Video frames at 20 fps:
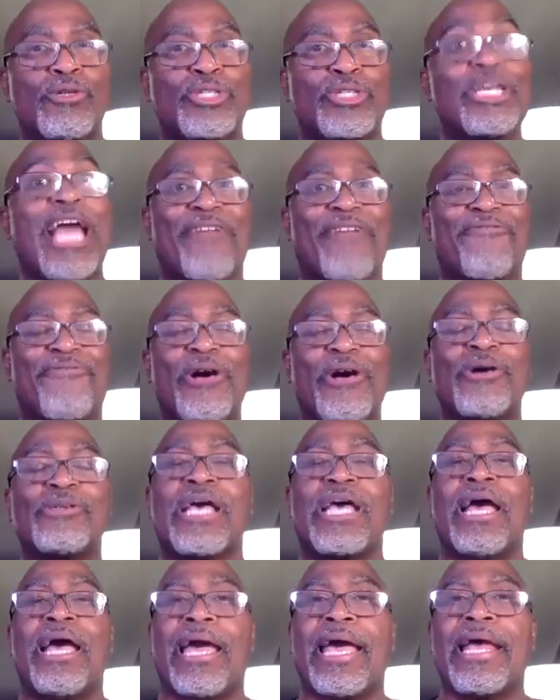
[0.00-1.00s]
She kind of froze.
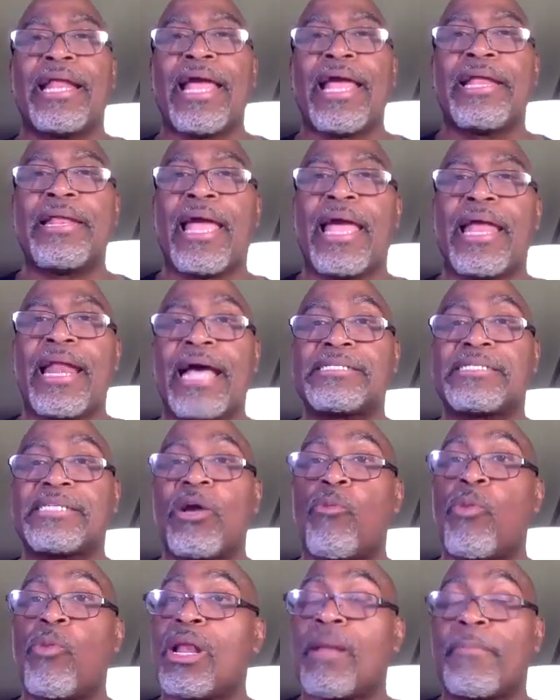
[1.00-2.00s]
And I
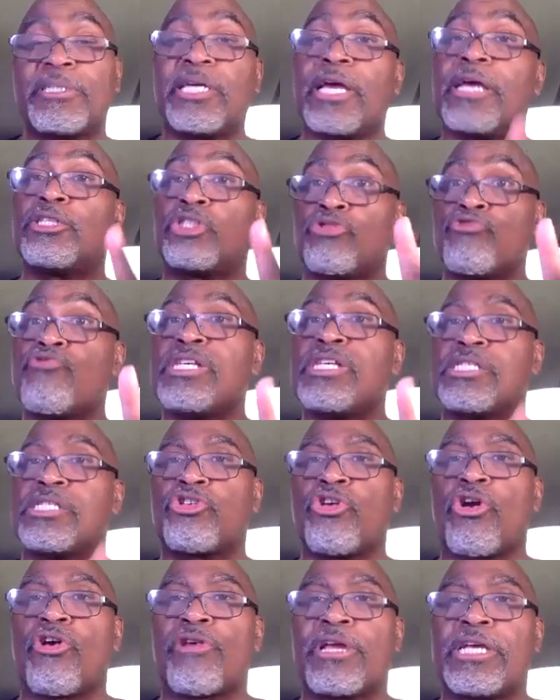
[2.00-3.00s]
said, well, I'm going to tell you 2
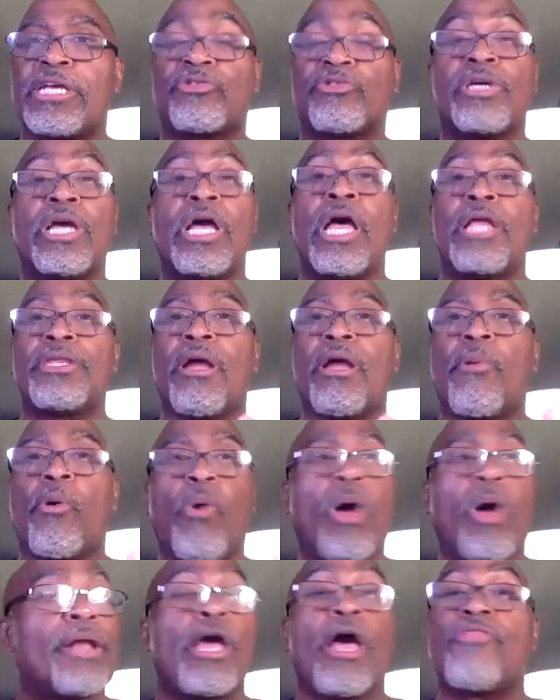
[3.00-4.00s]
reasons your history. Number
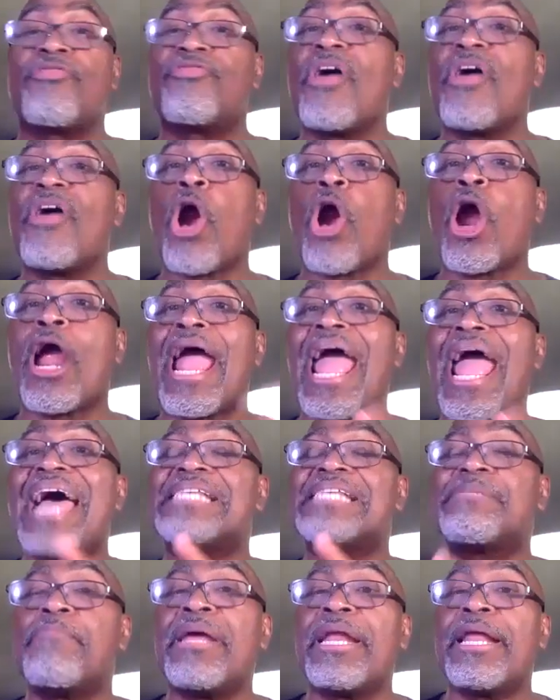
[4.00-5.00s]
one, there are
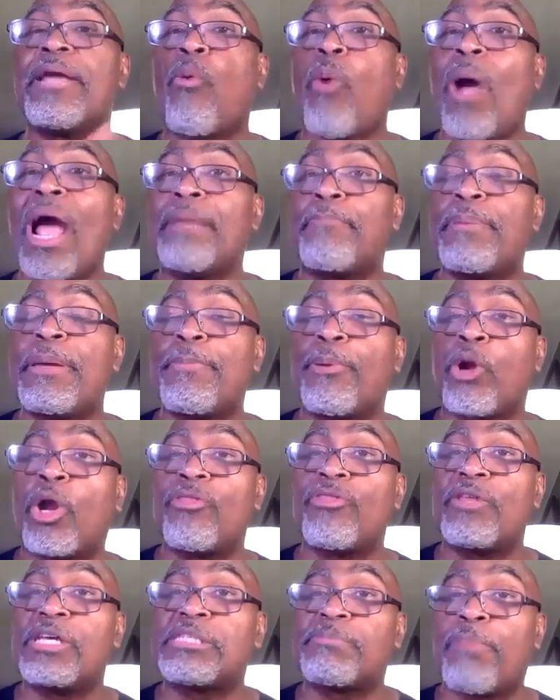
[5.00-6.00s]
as many white people
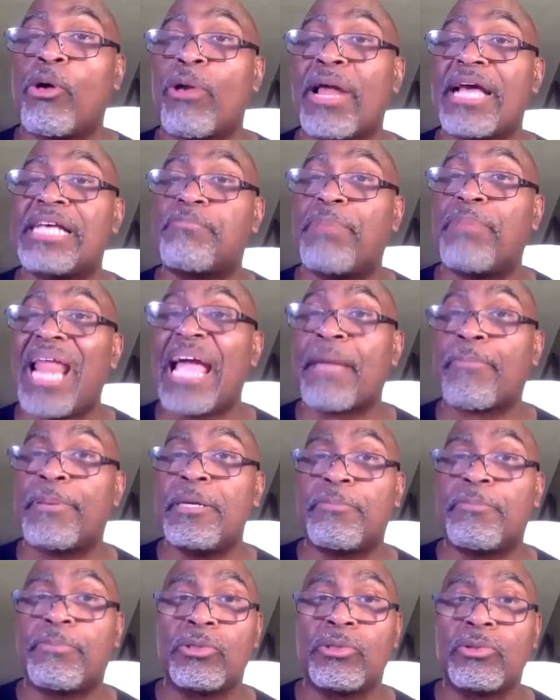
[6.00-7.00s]
on this boat as Black
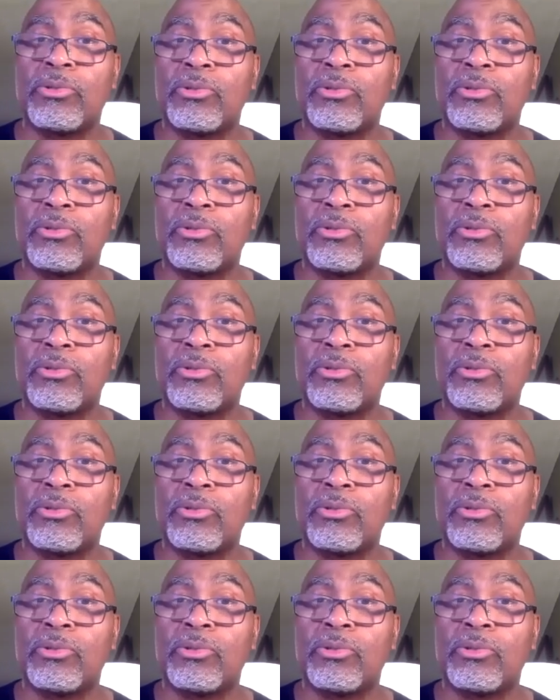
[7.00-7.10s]
people.